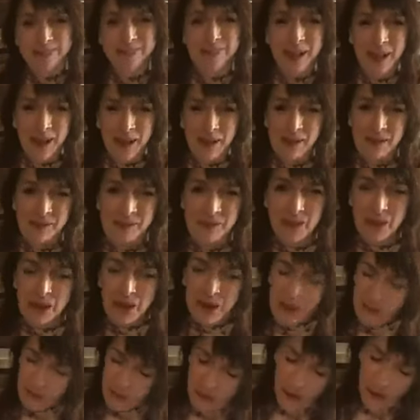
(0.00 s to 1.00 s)
So,
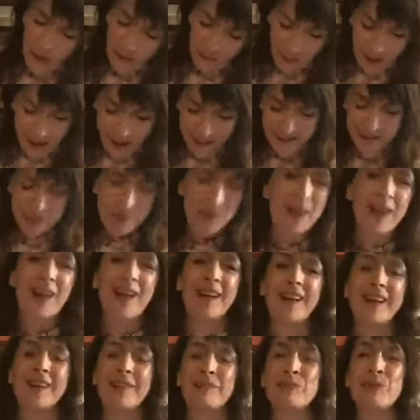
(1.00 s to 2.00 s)
we are back to
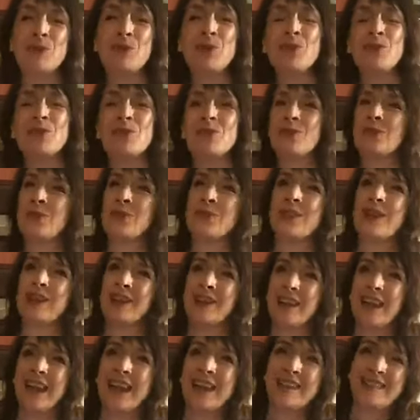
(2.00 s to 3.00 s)
our beautiful young
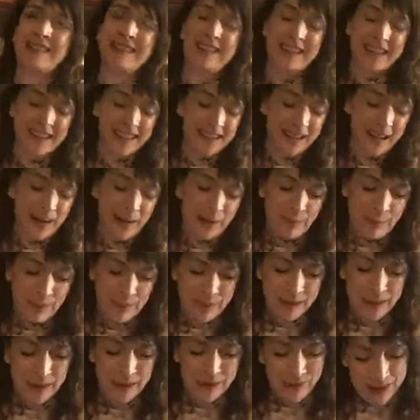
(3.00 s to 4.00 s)
lady
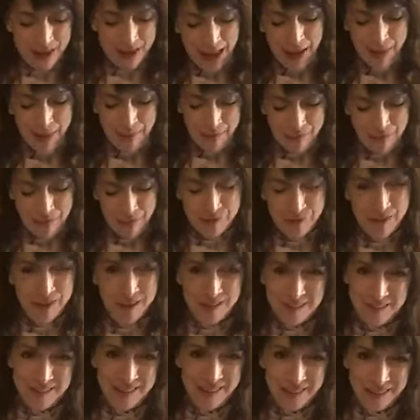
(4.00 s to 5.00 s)
giving him
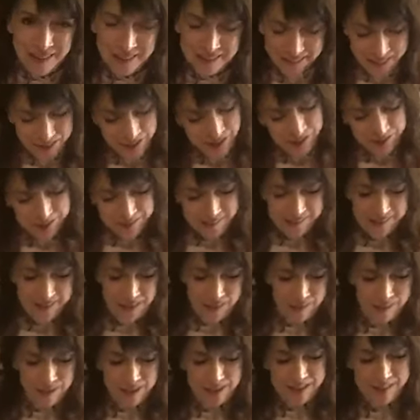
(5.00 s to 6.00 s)
15 dinars and not
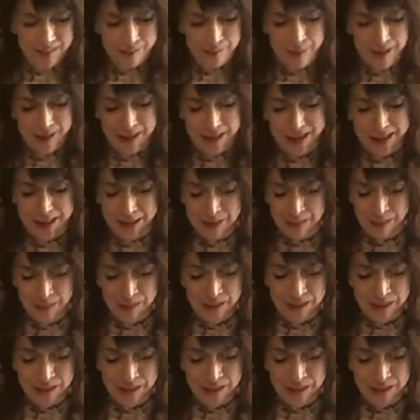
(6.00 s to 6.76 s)
accepting his money.